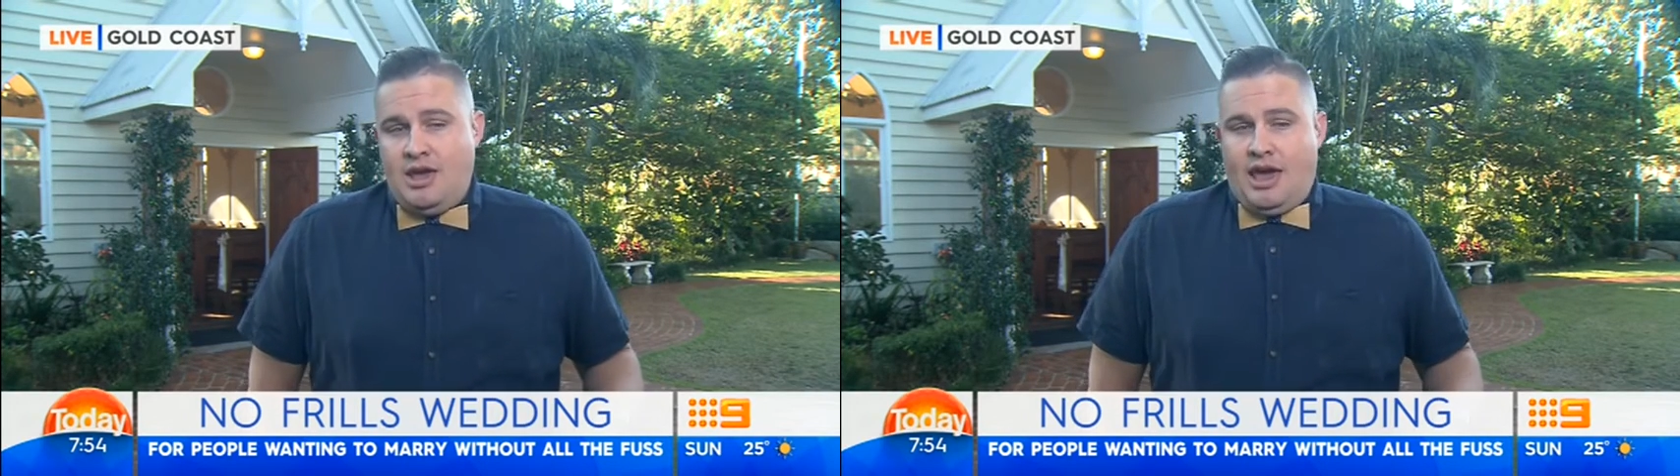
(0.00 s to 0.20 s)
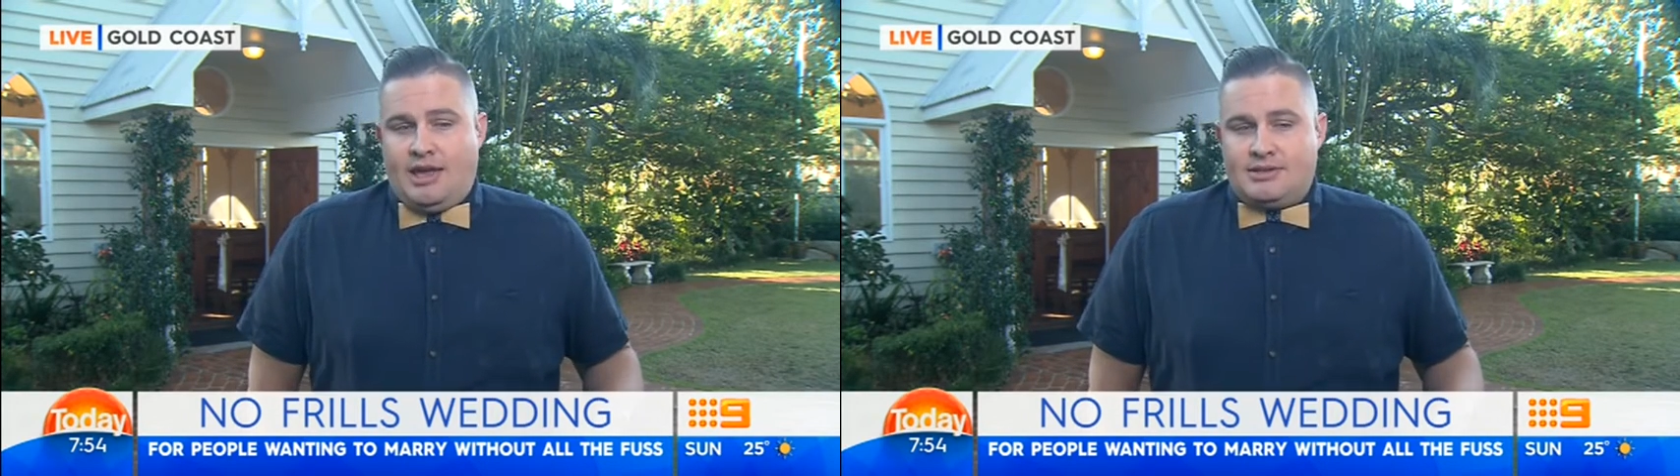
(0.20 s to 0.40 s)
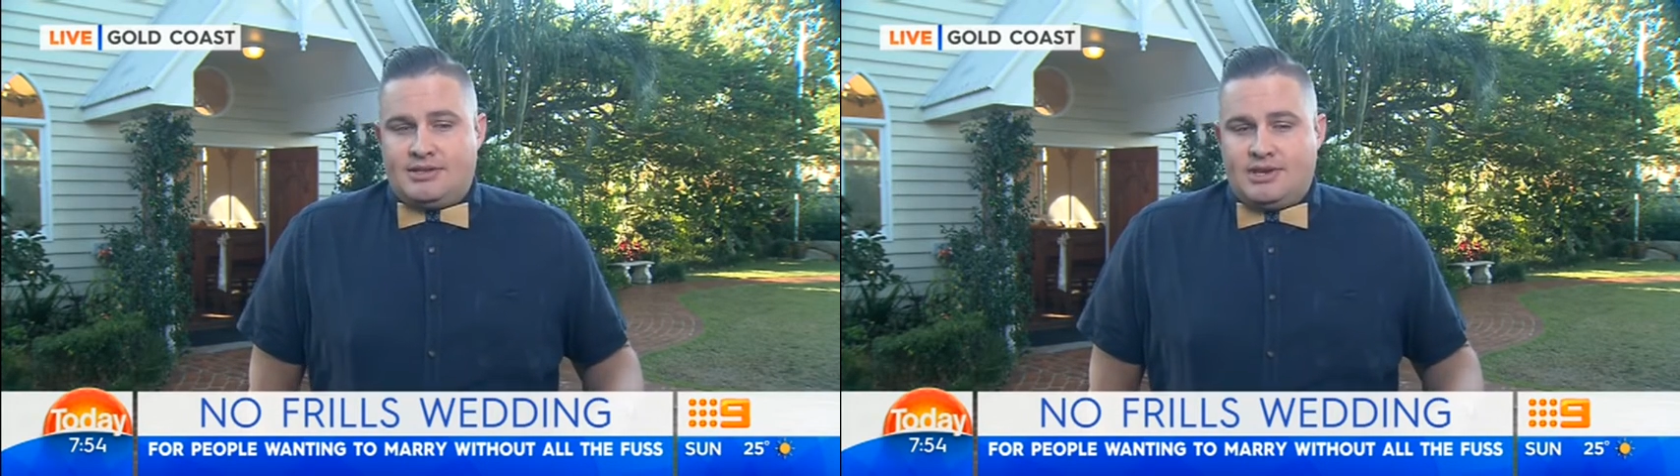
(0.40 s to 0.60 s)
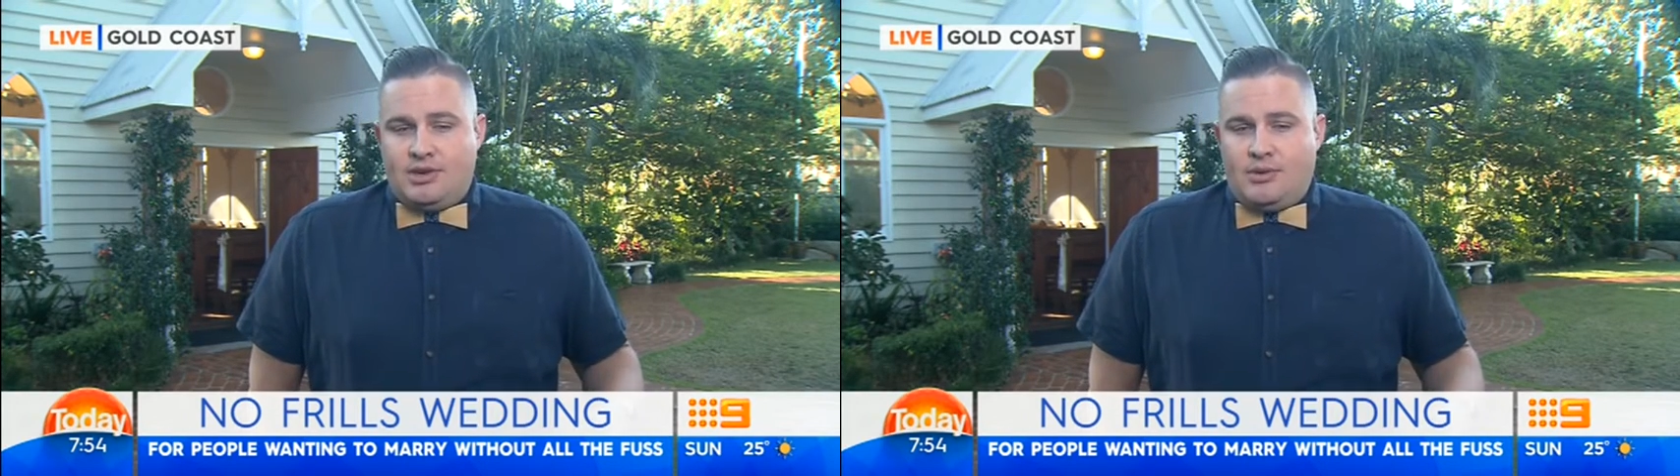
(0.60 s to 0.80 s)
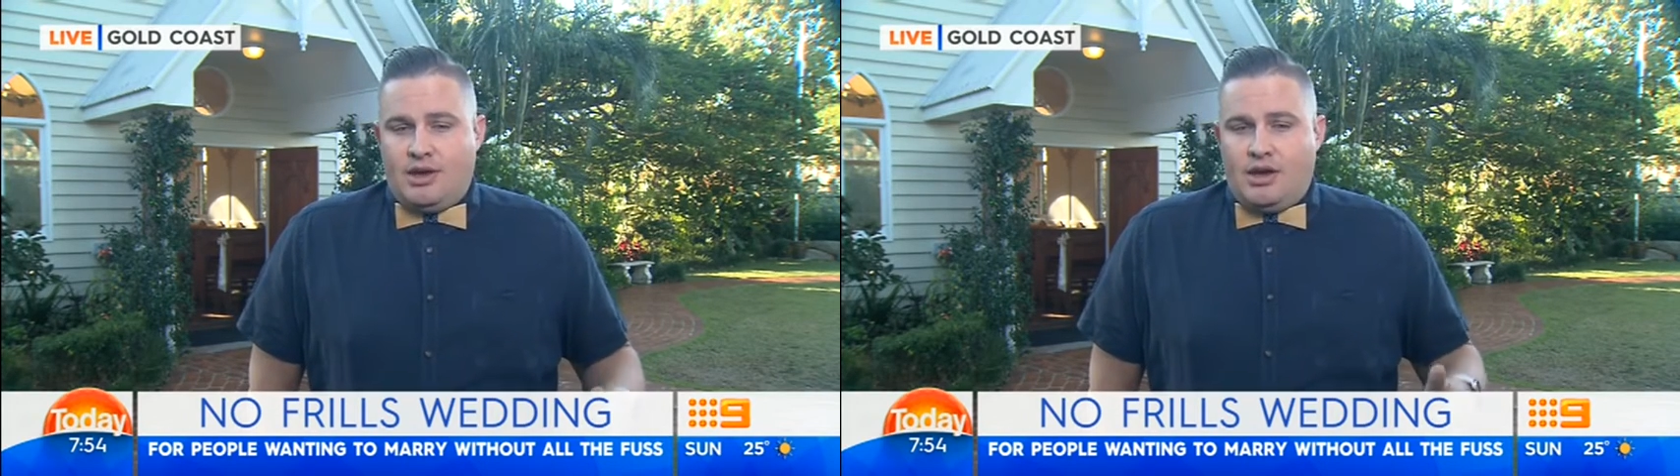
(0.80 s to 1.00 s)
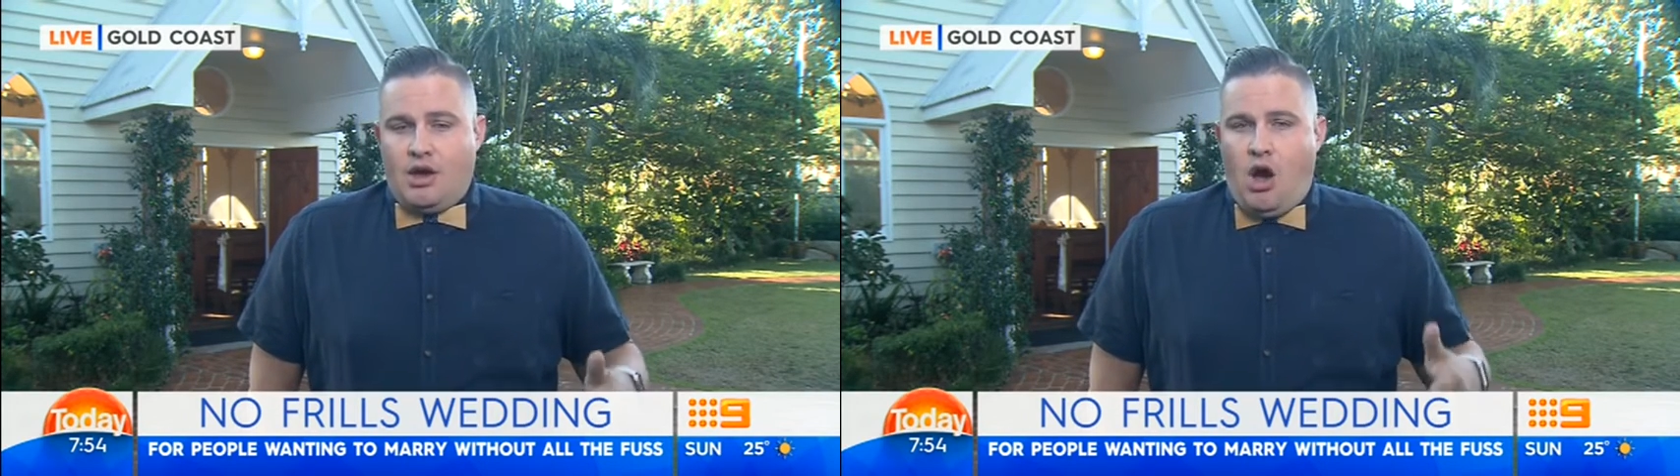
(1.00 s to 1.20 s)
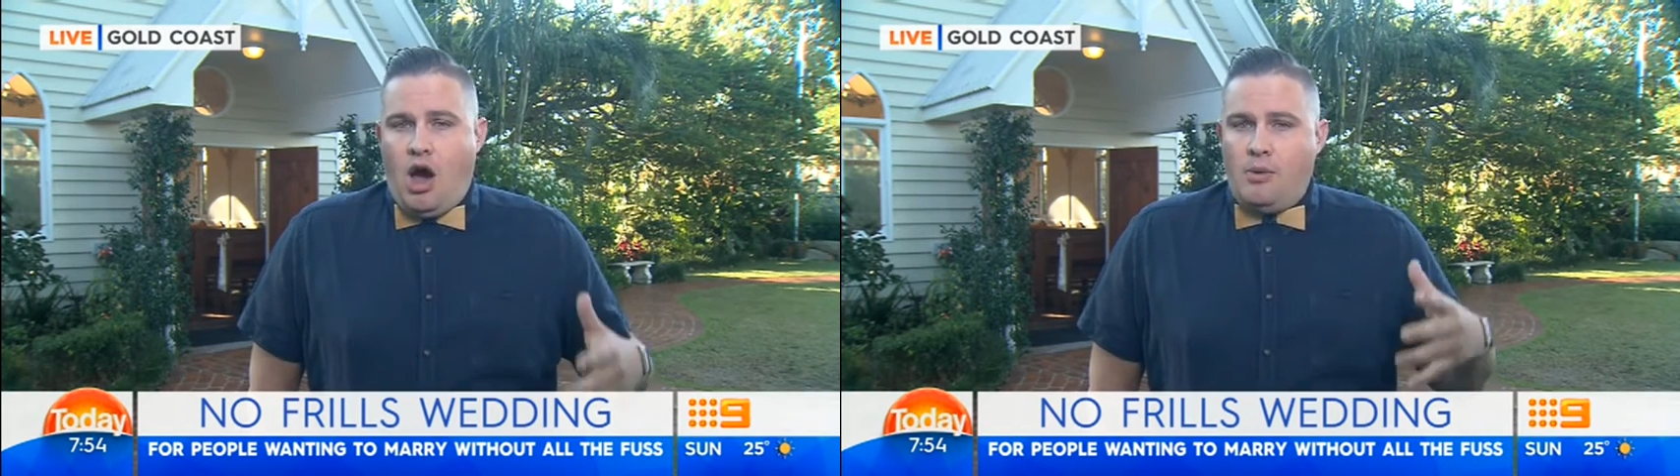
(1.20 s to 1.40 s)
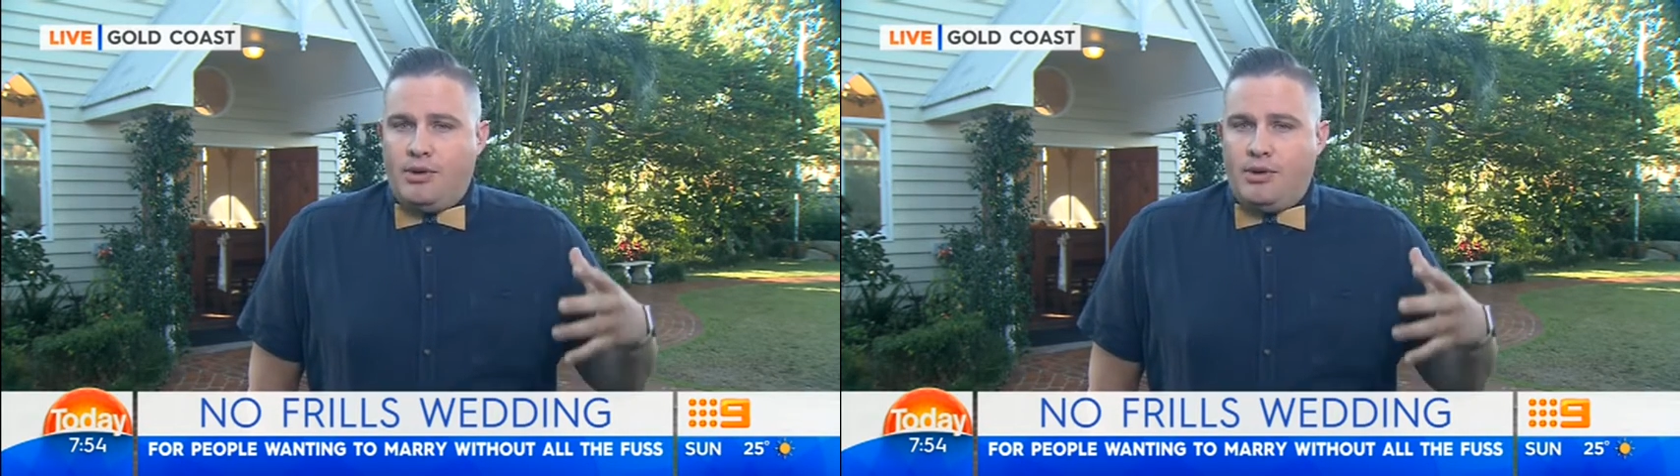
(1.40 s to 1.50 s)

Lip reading: And so I